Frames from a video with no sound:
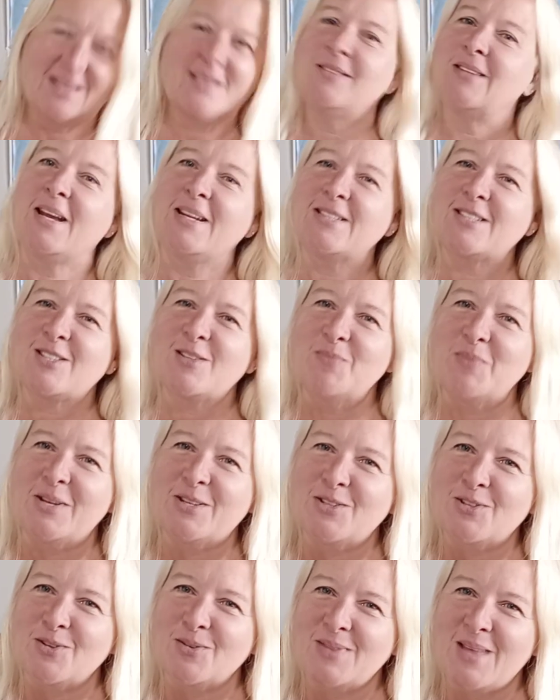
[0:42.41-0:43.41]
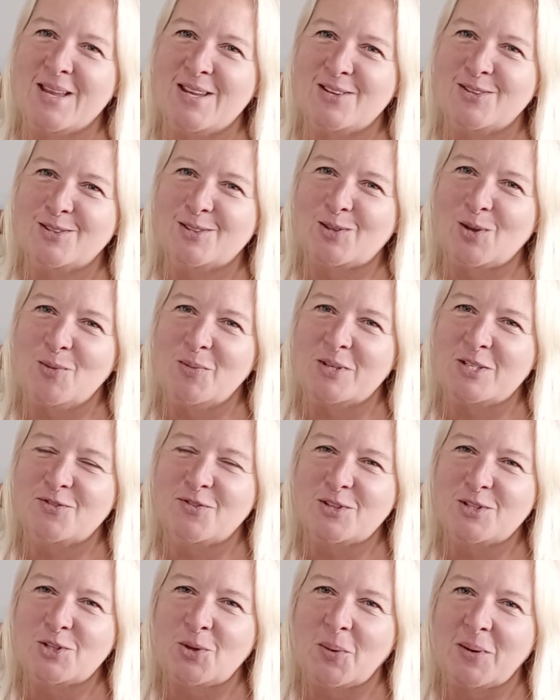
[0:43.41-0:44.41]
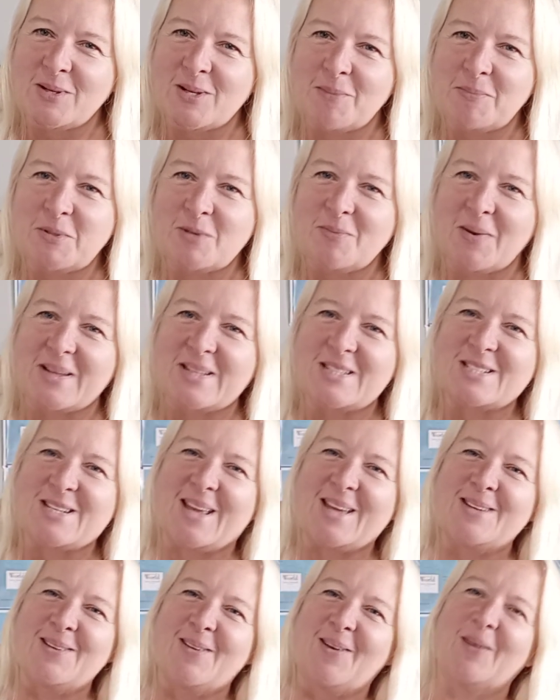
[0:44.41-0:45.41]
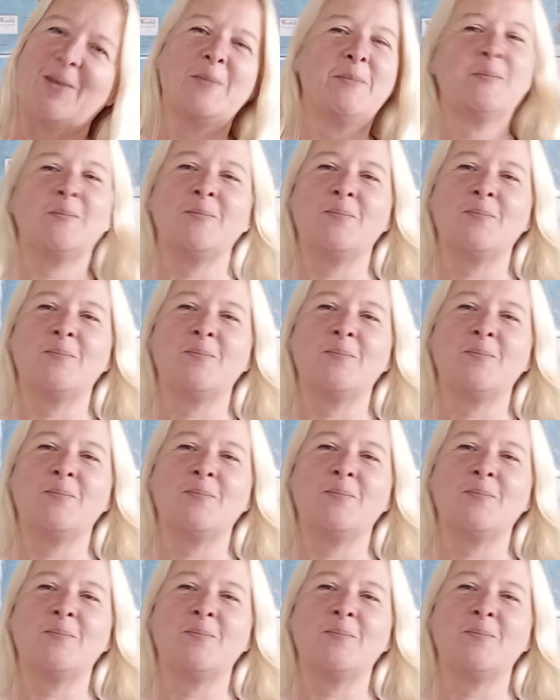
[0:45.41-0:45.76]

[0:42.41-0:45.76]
Nice to meet you. Thank you so much for showing up to my channel.